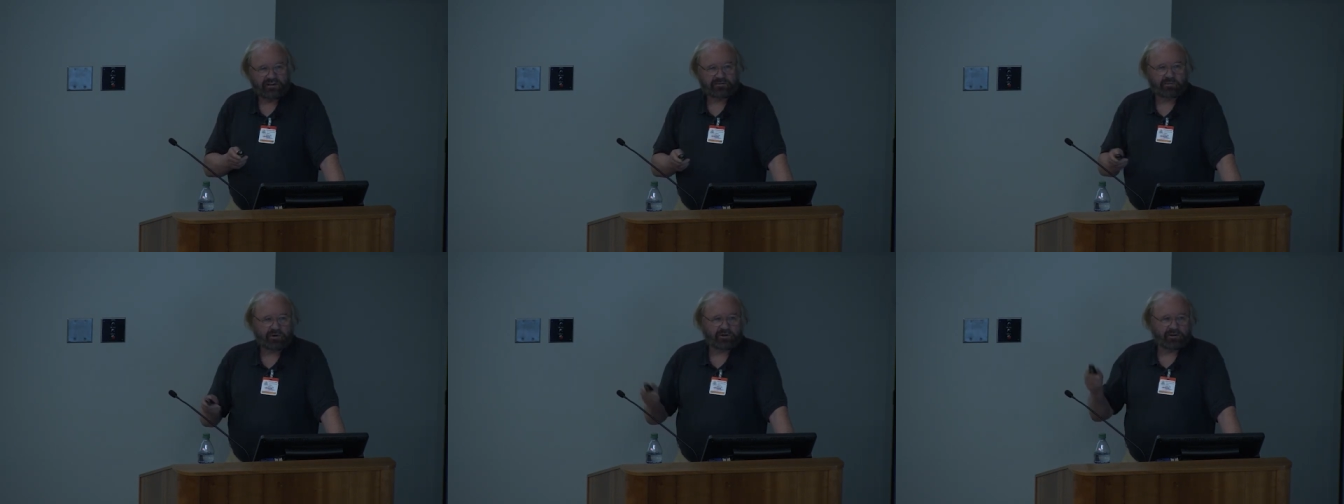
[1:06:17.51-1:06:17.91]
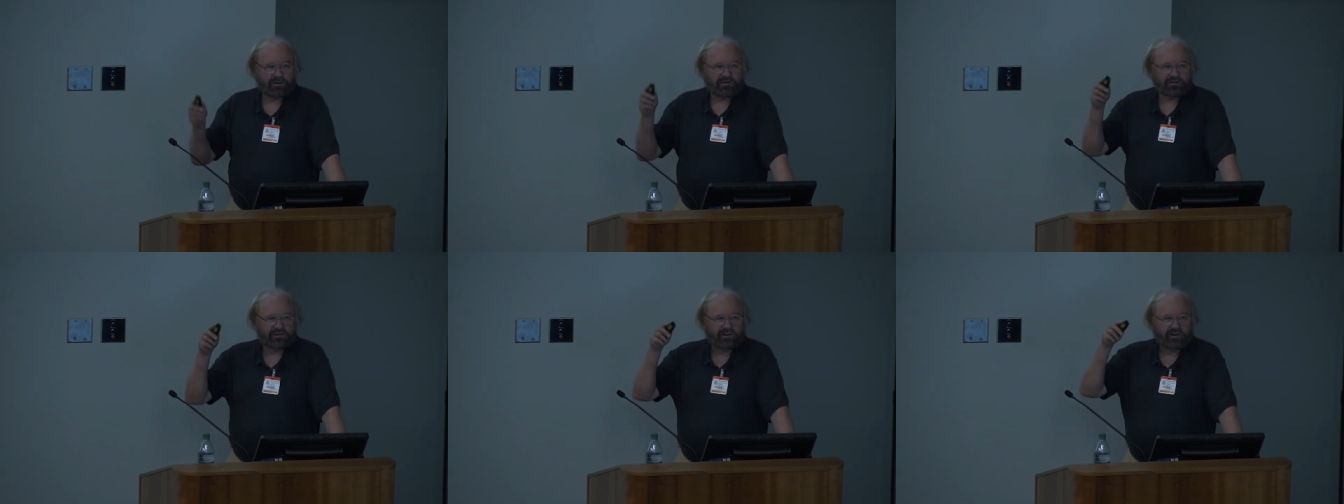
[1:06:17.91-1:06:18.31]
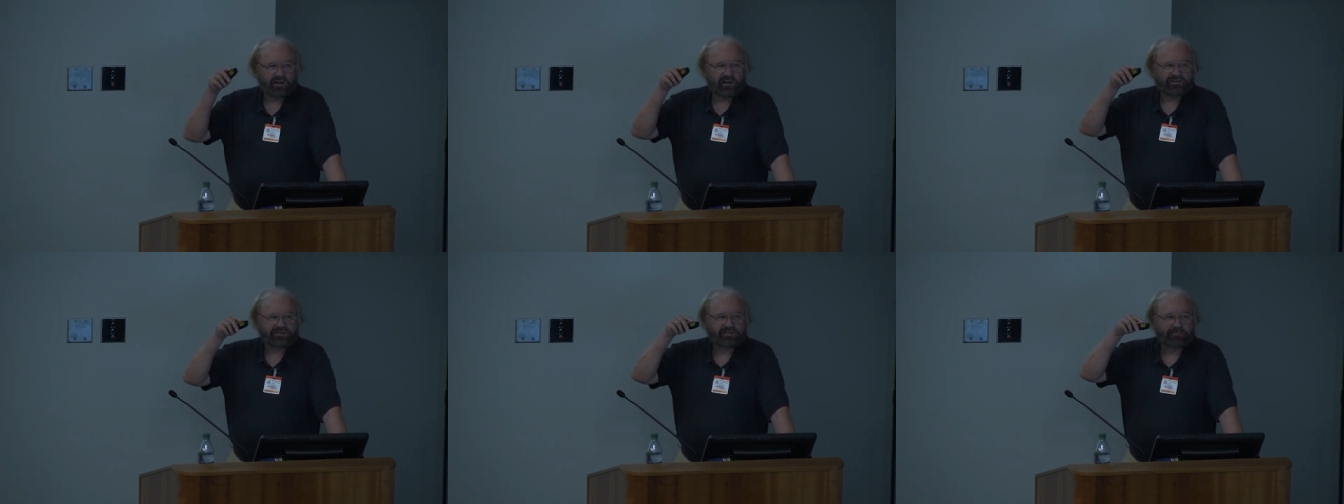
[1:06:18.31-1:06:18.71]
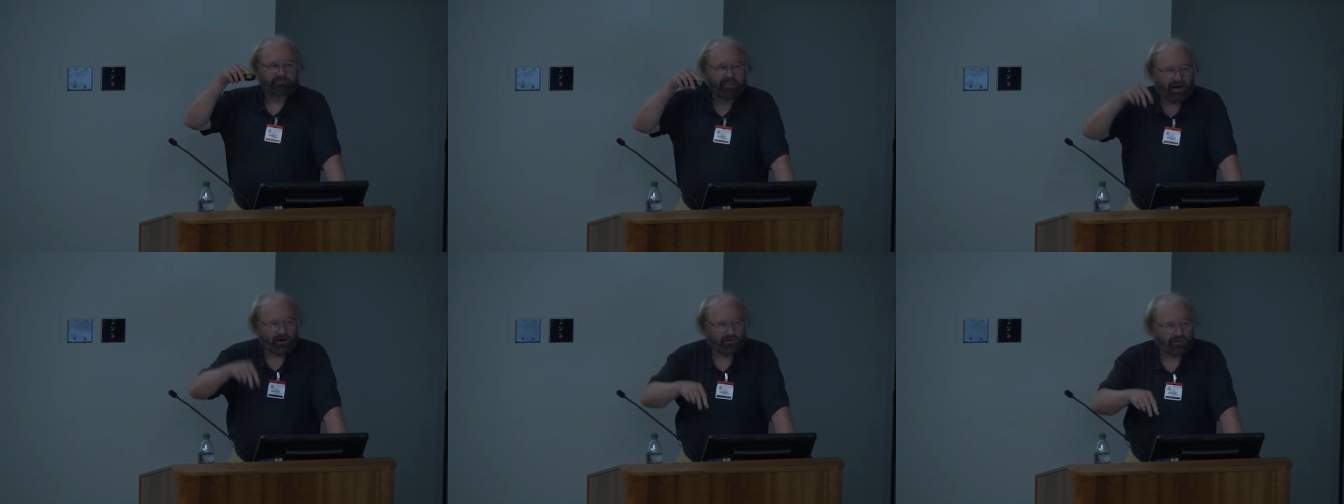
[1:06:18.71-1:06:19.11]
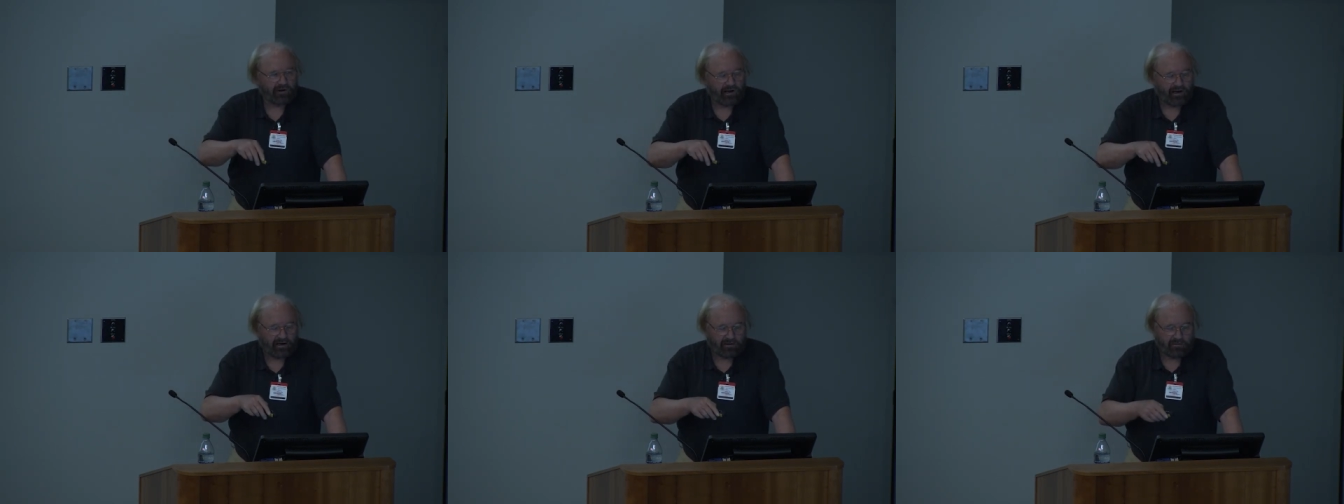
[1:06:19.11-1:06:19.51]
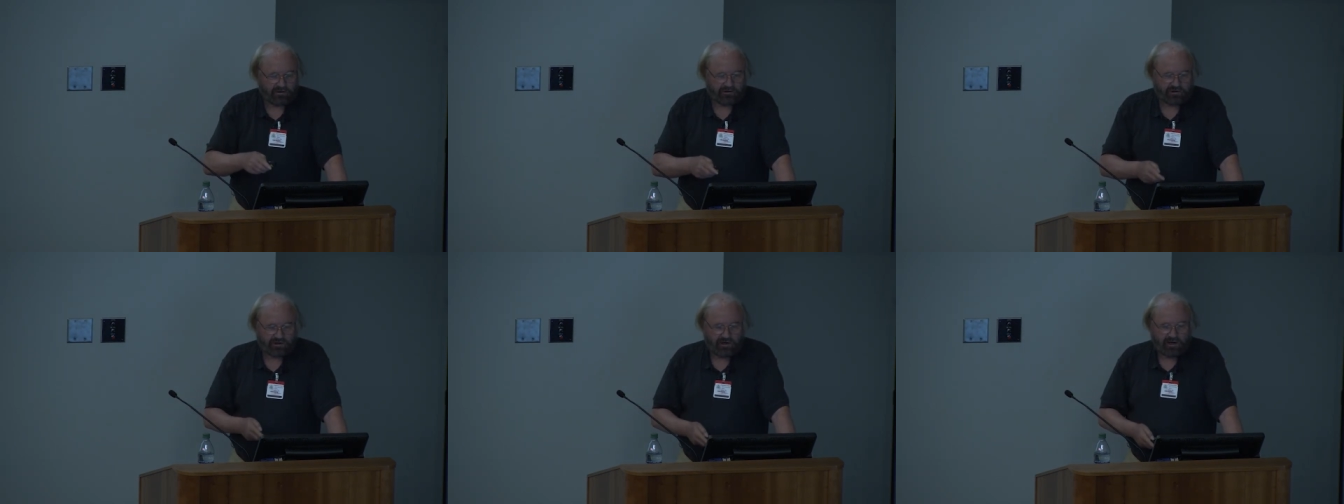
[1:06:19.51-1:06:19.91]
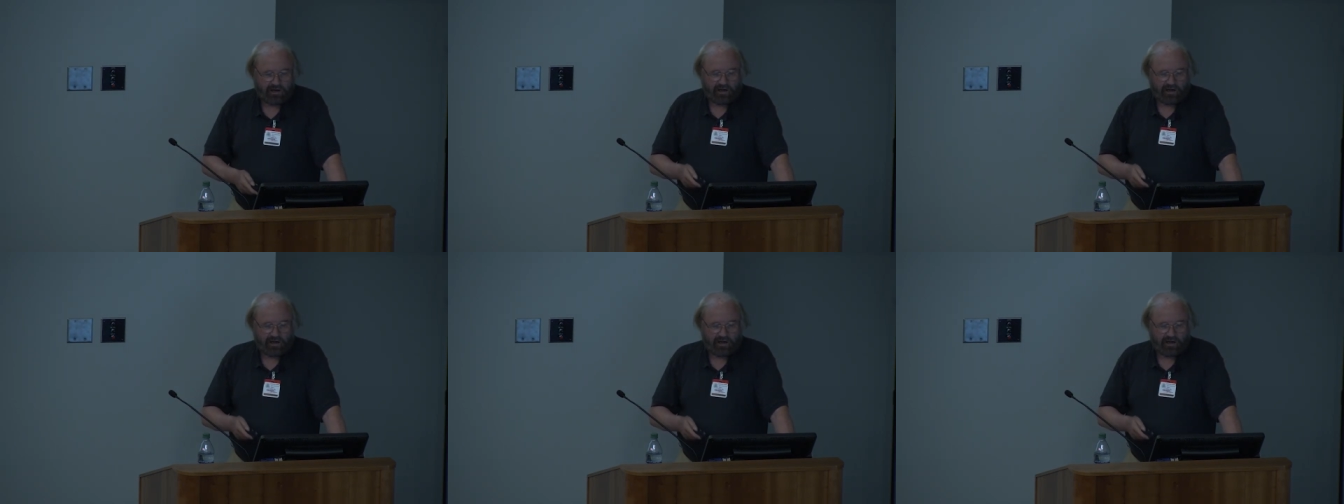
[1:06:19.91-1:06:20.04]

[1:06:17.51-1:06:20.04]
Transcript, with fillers: It's what the, the class is about the language.